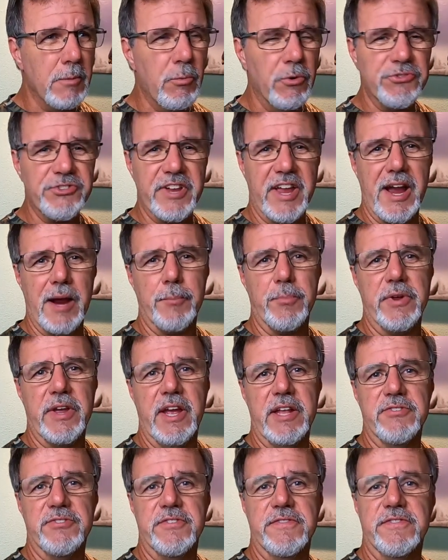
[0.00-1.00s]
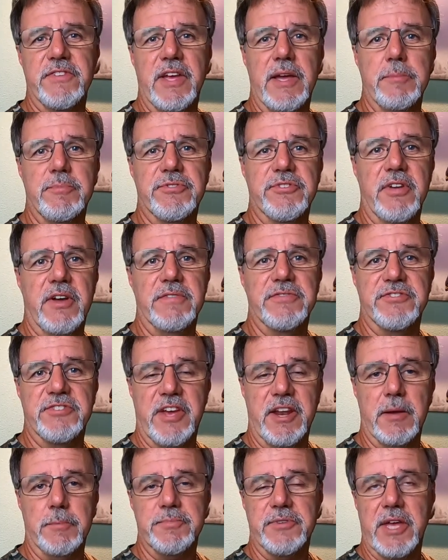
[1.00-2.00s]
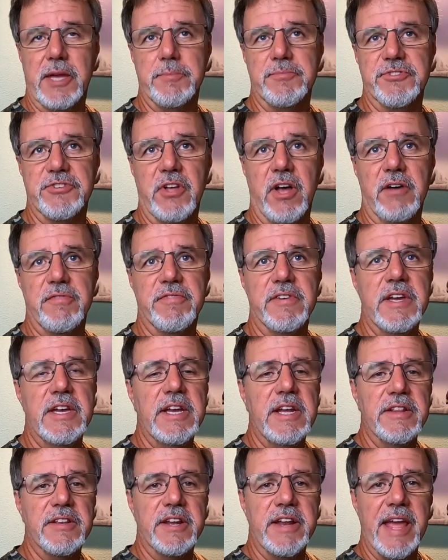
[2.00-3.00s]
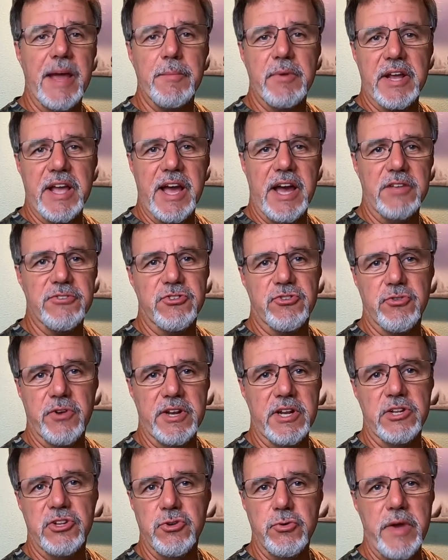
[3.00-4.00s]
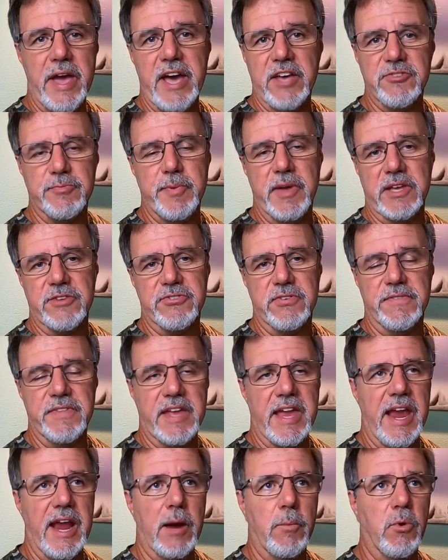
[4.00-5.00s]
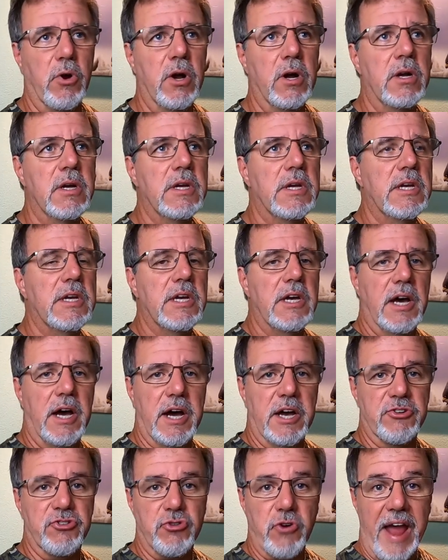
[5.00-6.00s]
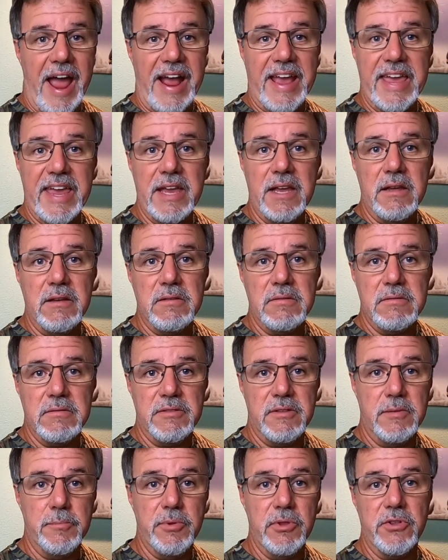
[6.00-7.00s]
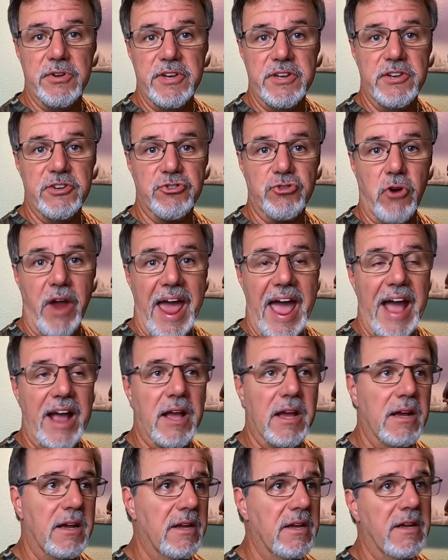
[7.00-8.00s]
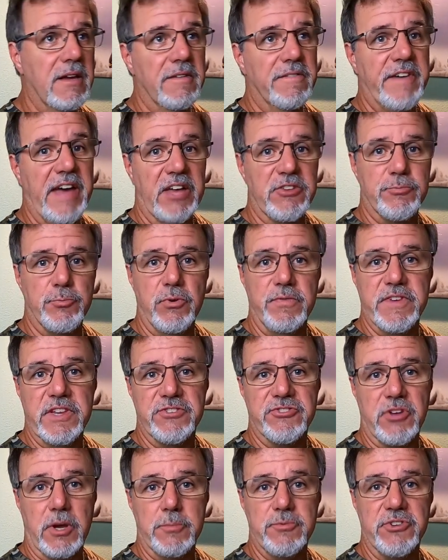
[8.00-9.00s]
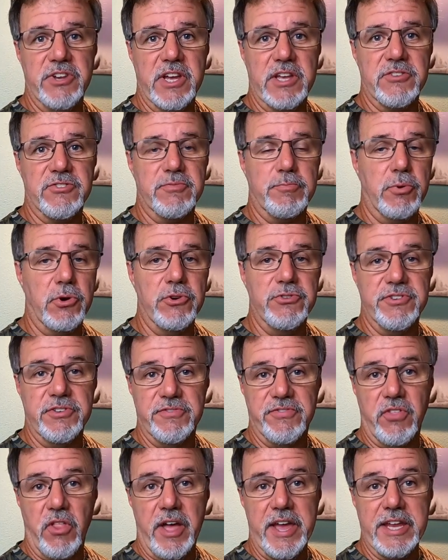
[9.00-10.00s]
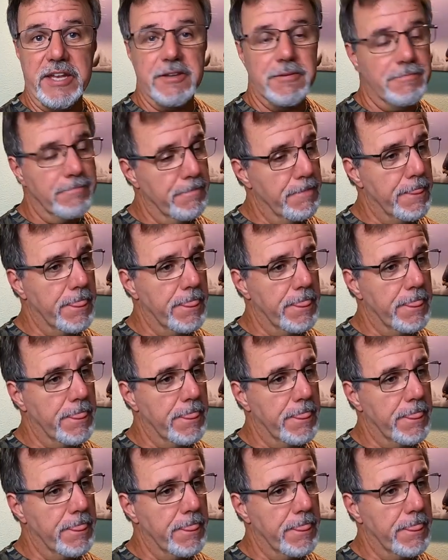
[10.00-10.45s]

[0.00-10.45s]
Mostly comprehensive type stuff, setup type stuff. Today I'm going to concentrate on two aspects of the camera. Tracking, the ability to track fast moving subjects, birds in flight.